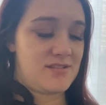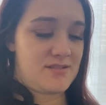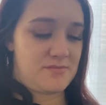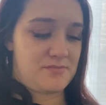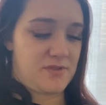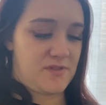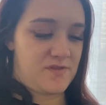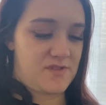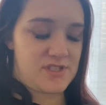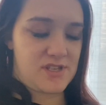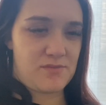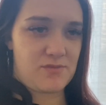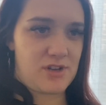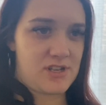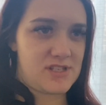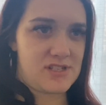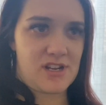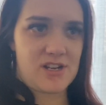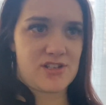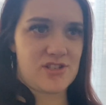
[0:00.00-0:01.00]
But for some
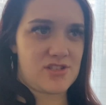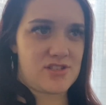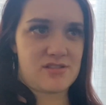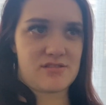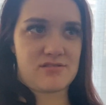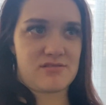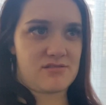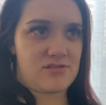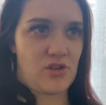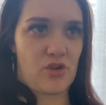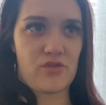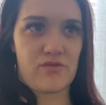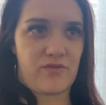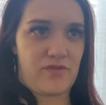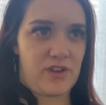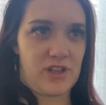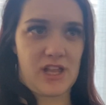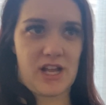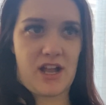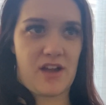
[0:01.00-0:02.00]
reason, I just don't
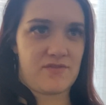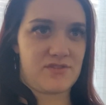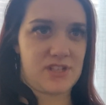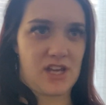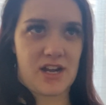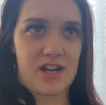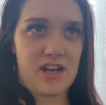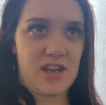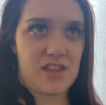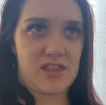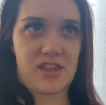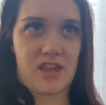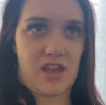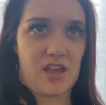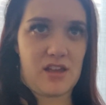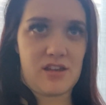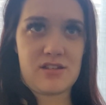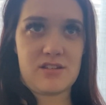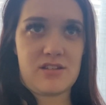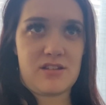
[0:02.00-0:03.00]
feel like I've done
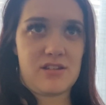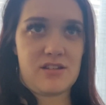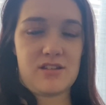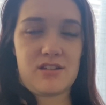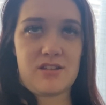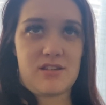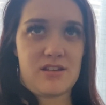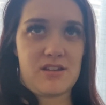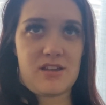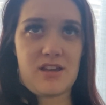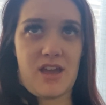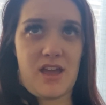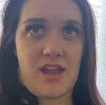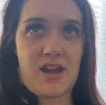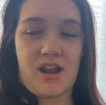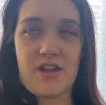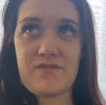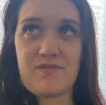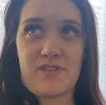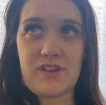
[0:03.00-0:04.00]
anything. And
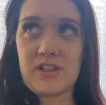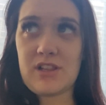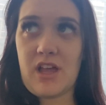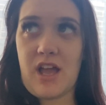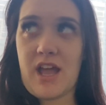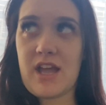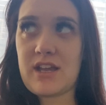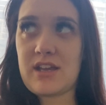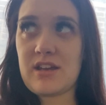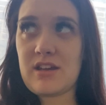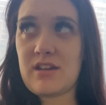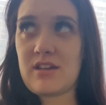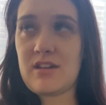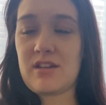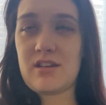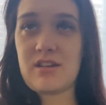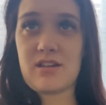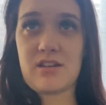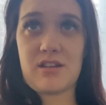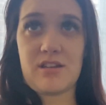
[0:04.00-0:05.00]
I feel like
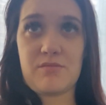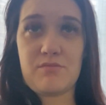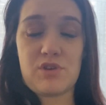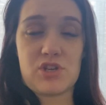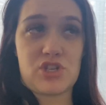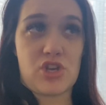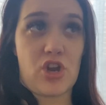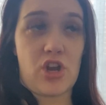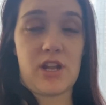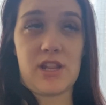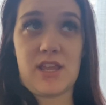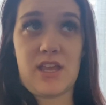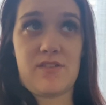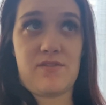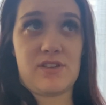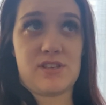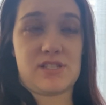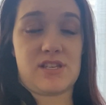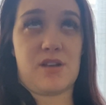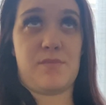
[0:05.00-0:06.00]
maternity leave
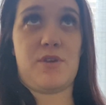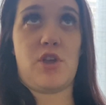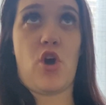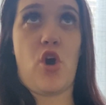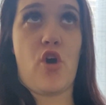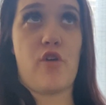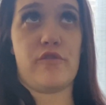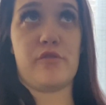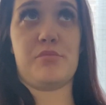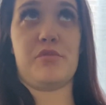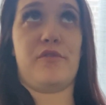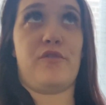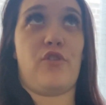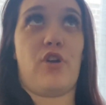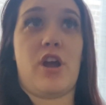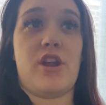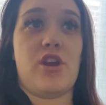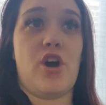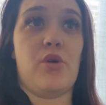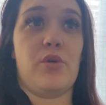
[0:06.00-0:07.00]
is going to be over before
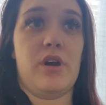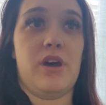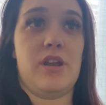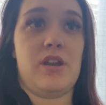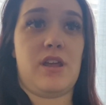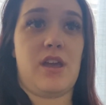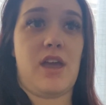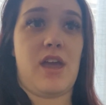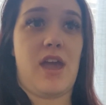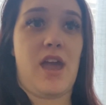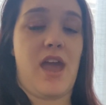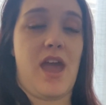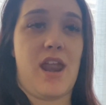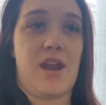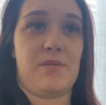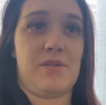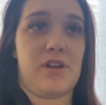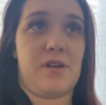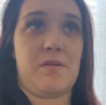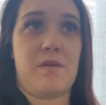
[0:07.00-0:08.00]
I know it. And
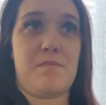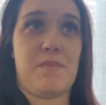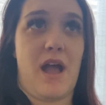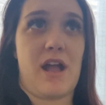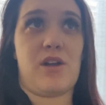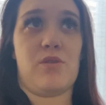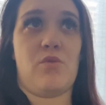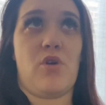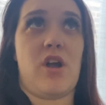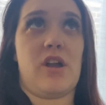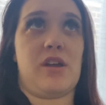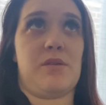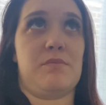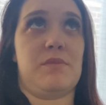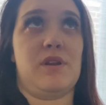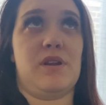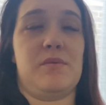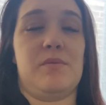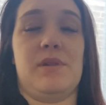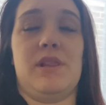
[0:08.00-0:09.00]
I'm going to be back at work. I'm
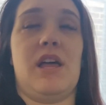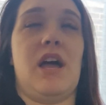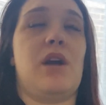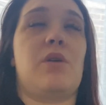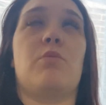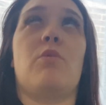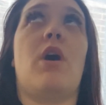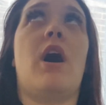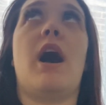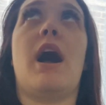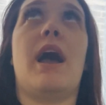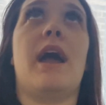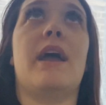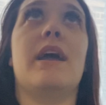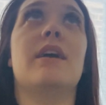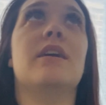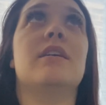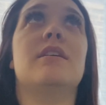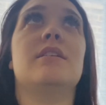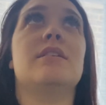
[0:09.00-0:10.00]
going to be like, why
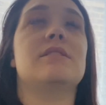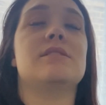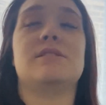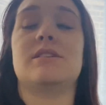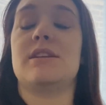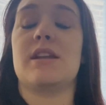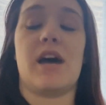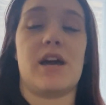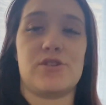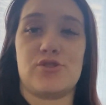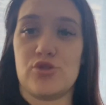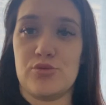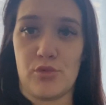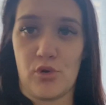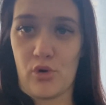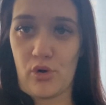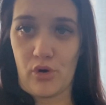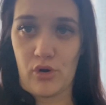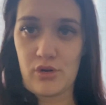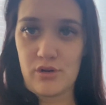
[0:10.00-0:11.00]
didn't I do
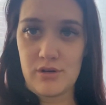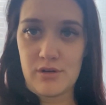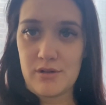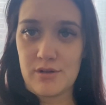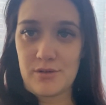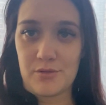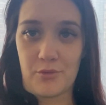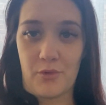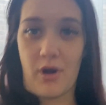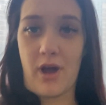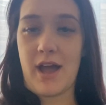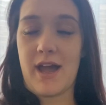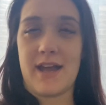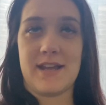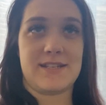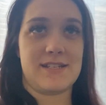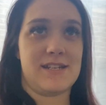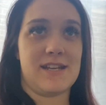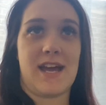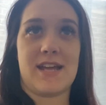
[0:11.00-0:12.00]
more? Why
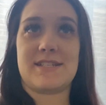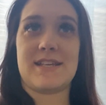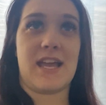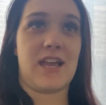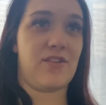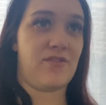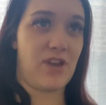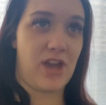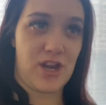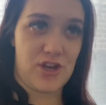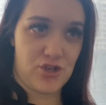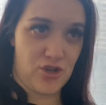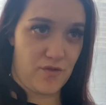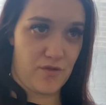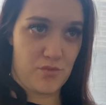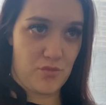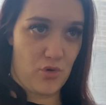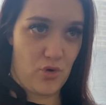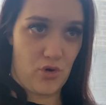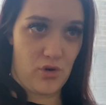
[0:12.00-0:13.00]
didn't I take advantage of it
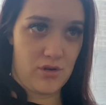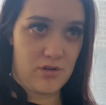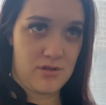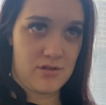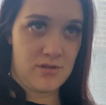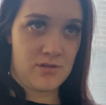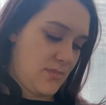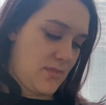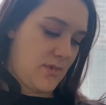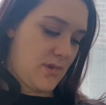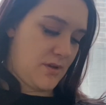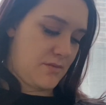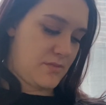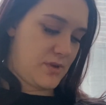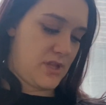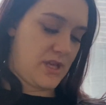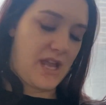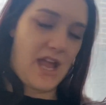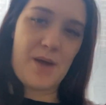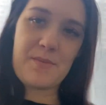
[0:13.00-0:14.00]
more?
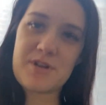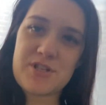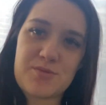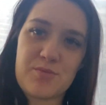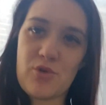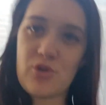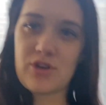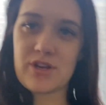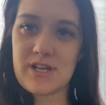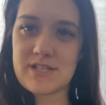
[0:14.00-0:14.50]
But, how much more can I